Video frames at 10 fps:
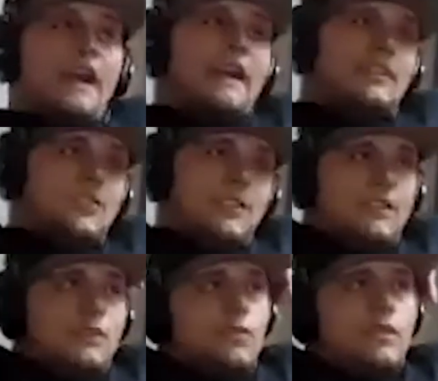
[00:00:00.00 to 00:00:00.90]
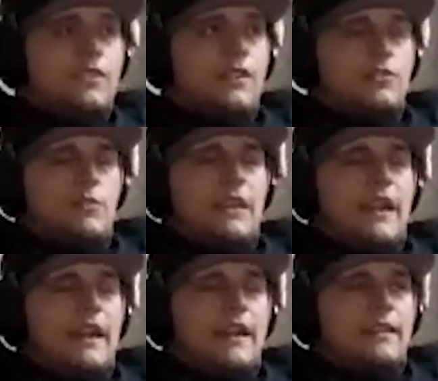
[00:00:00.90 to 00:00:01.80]
I used to do was because we
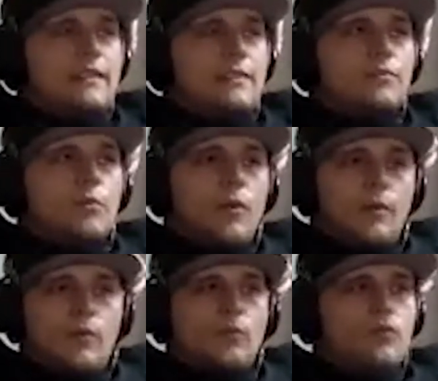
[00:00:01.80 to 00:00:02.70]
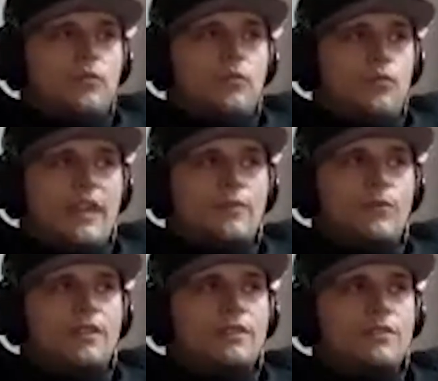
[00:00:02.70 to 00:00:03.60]
had to
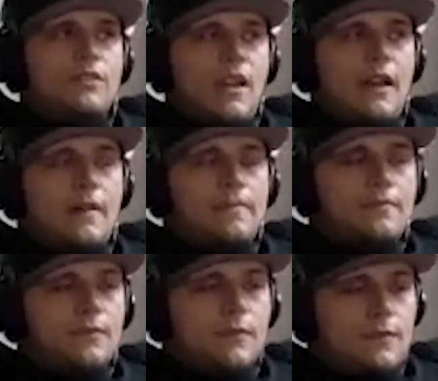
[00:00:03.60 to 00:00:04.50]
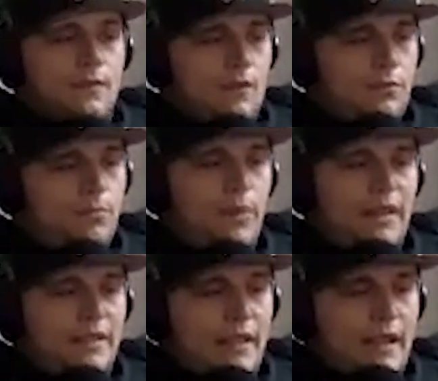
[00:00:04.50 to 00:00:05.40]
wear those
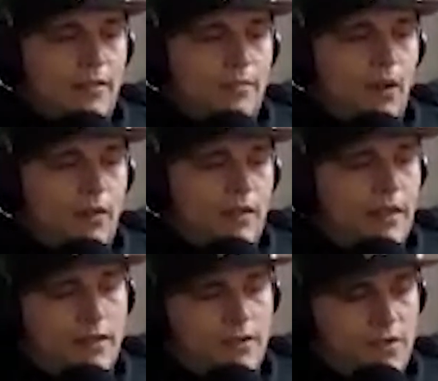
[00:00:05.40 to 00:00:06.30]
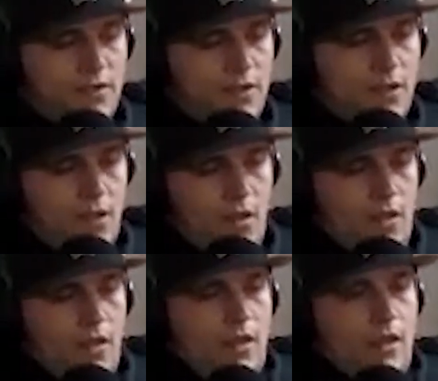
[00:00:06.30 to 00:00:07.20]
button-down polos.
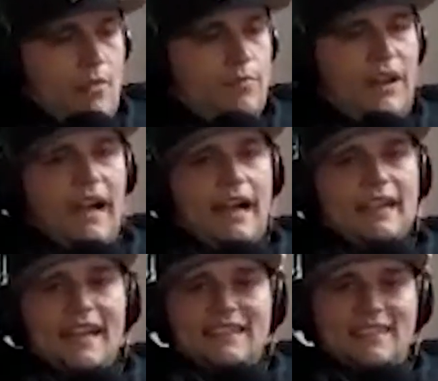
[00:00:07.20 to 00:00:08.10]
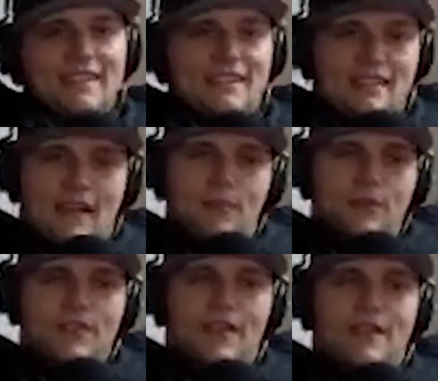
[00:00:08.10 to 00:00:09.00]
But I got to a
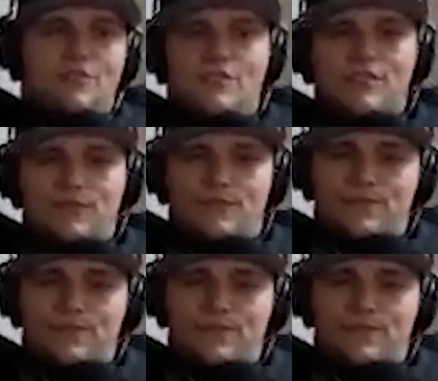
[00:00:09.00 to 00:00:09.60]
couple times just